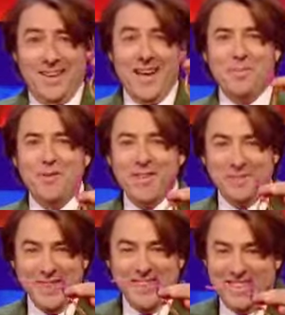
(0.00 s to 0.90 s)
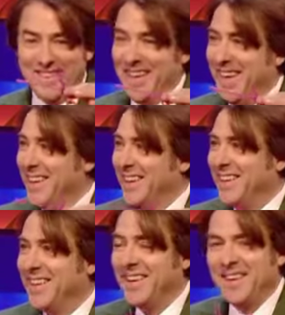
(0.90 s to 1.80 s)
Happy Christmas, there you go.
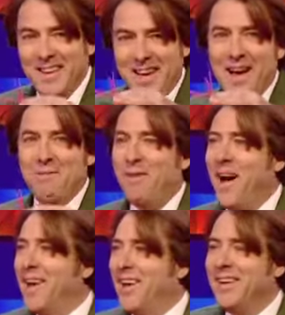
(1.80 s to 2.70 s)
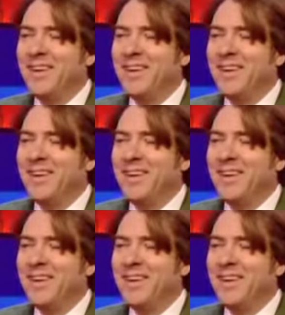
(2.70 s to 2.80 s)
Have fun.